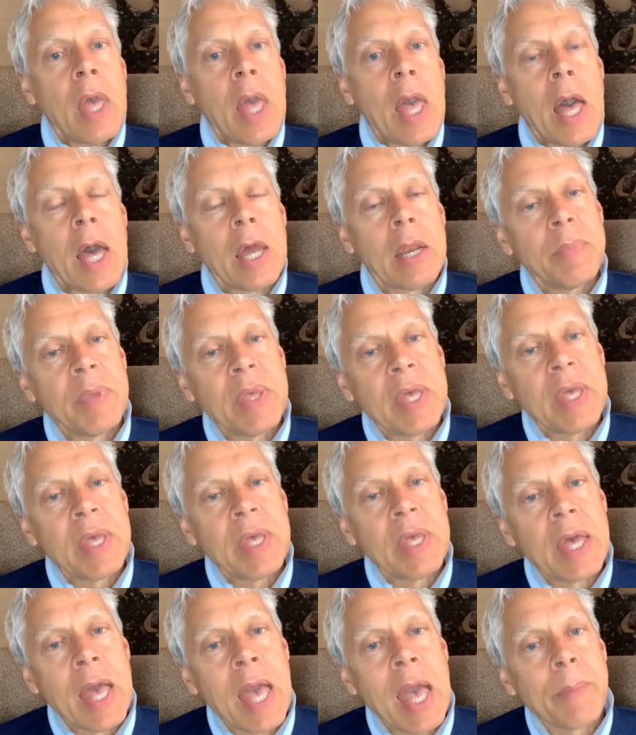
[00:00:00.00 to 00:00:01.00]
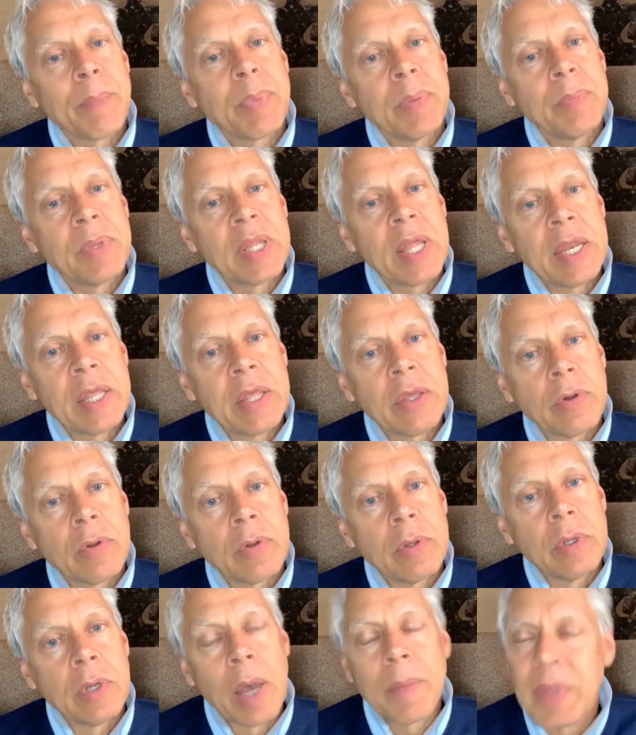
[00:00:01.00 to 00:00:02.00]
how to be a happy millennial?
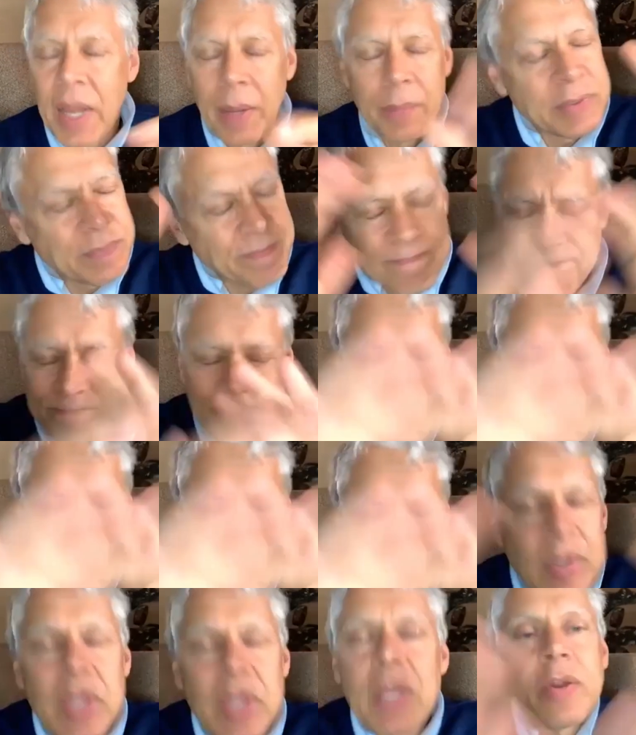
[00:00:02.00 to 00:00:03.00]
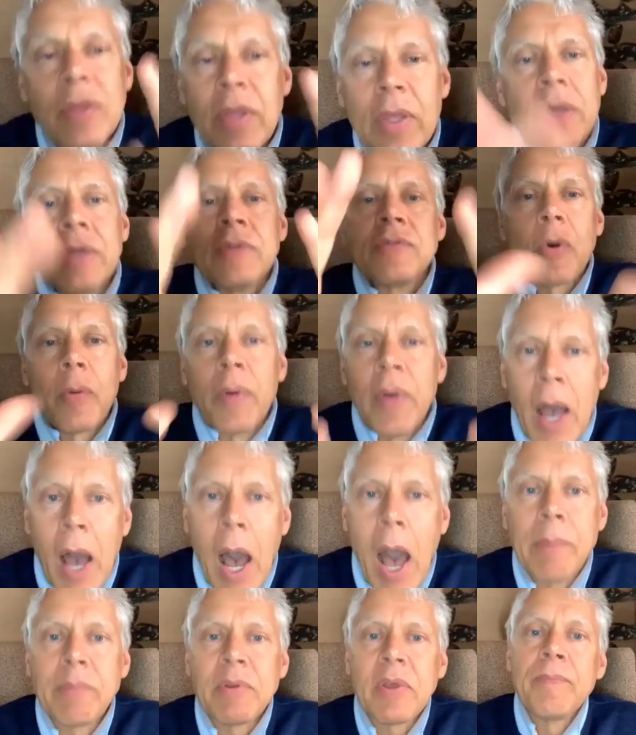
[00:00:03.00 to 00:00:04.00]
I mean, I'm So
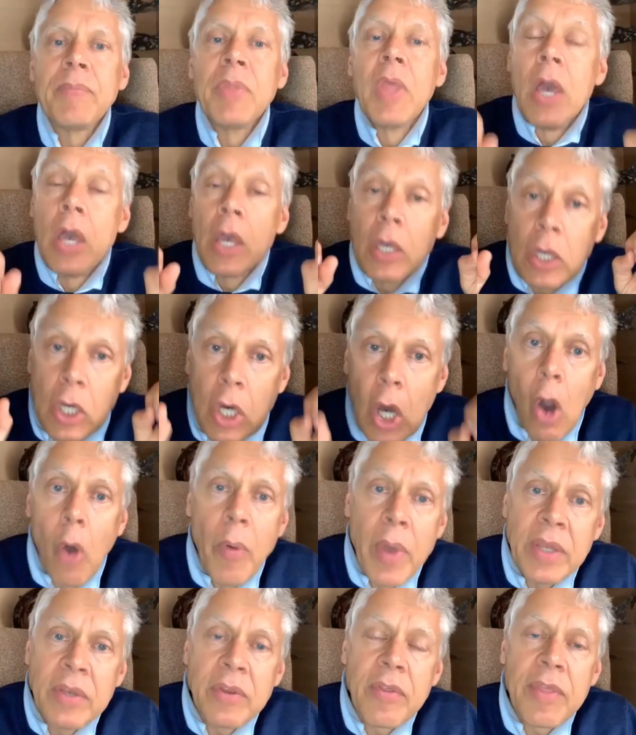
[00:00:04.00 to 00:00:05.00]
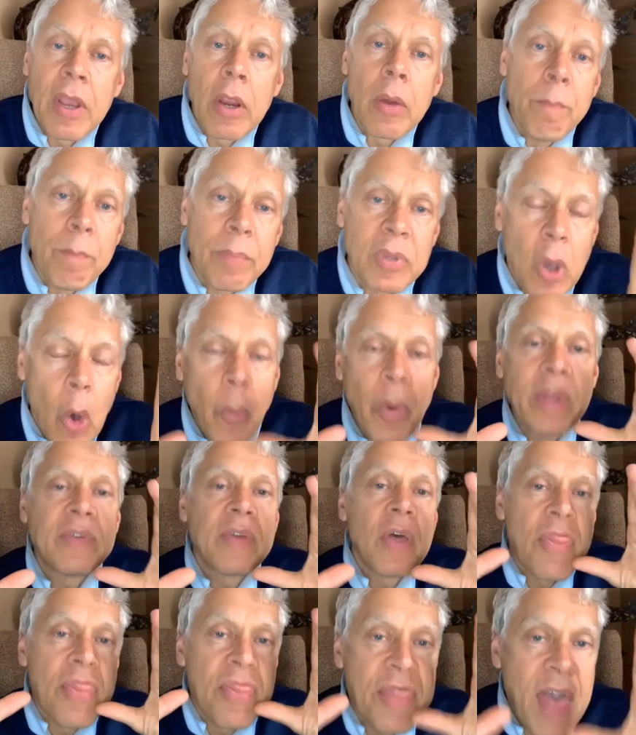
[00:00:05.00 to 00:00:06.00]
I'm going to go into their, go into
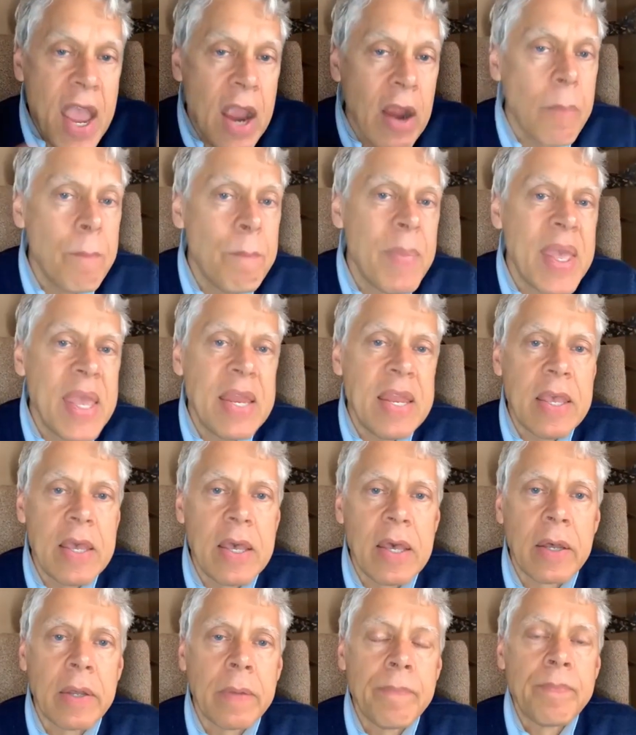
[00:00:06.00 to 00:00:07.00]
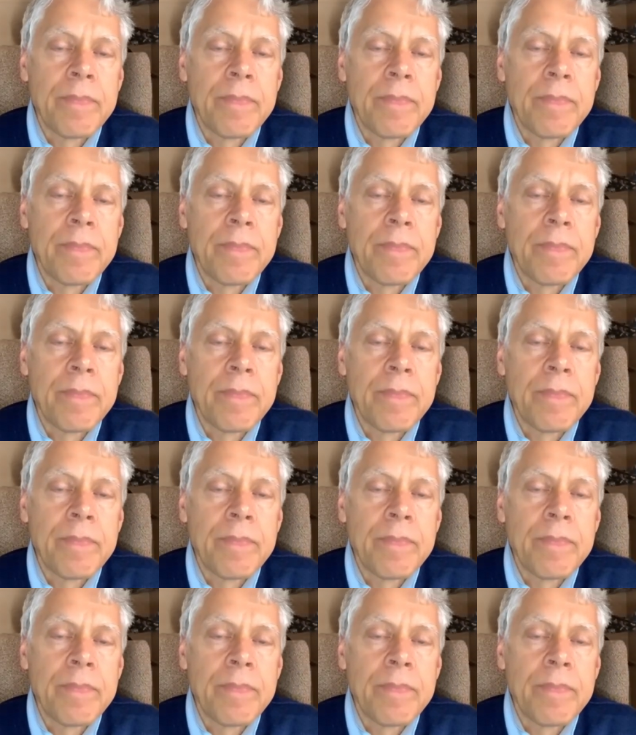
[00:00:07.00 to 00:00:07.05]
their media